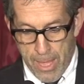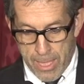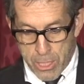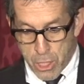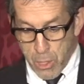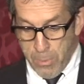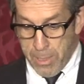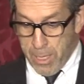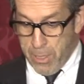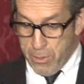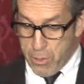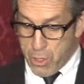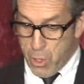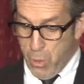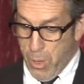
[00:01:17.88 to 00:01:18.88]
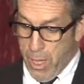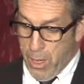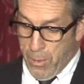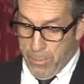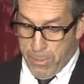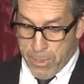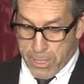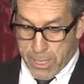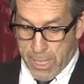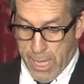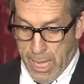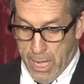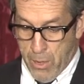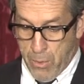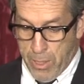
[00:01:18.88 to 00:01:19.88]
and so many others who helped us
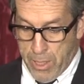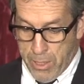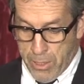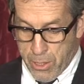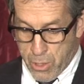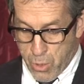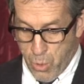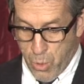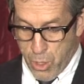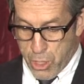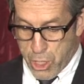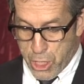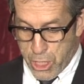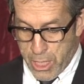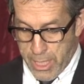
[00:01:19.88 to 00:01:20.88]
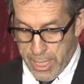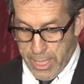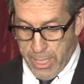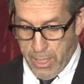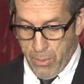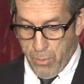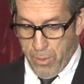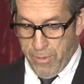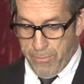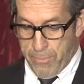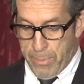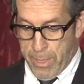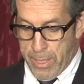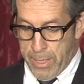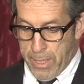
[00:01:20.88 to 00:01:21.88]
carry the torch today.
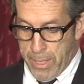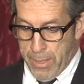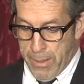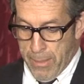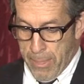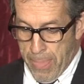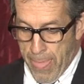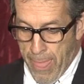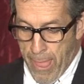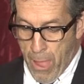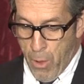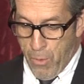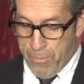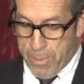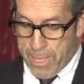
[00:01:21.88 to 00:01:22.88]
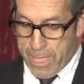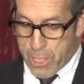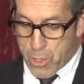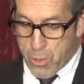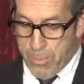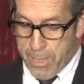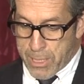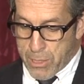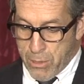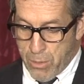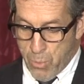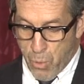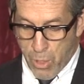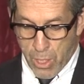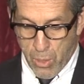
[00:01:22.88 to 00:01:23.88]
Who have been instrumental
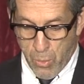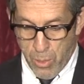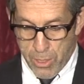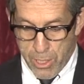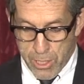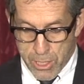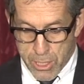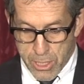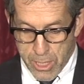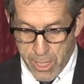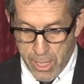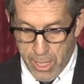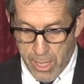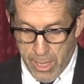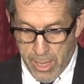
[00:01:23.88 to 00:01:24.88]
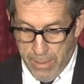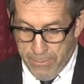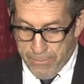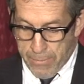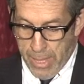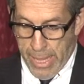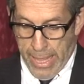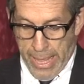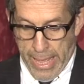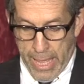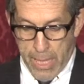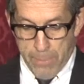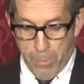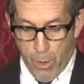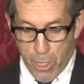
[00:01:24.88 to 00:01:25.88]
in working with us
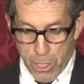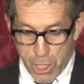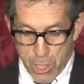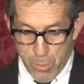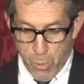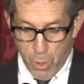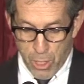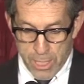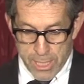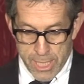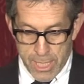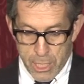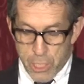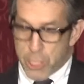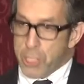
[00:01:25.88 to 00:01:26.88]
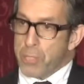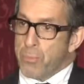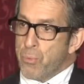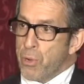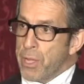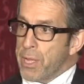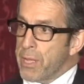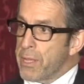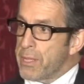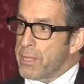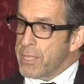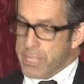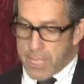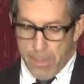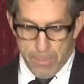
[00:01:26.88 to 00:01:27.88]
and partnership organizations to bring
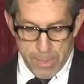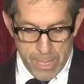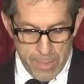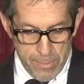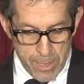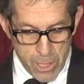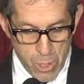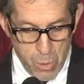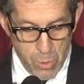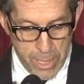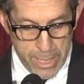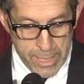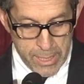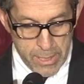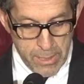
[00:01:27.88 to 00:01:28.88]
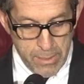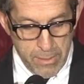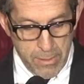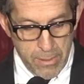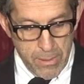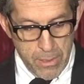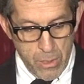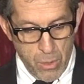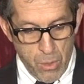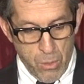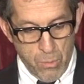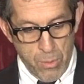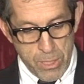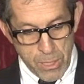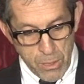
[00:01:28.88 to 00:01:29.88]
this epidemic to an end. You
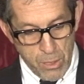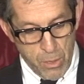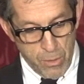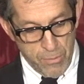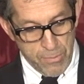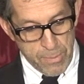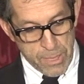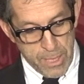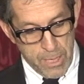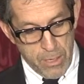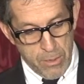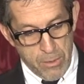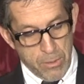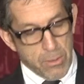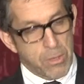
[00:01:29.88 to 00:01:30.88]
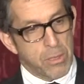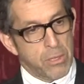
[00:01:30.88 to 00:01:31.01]
recently heard from Senator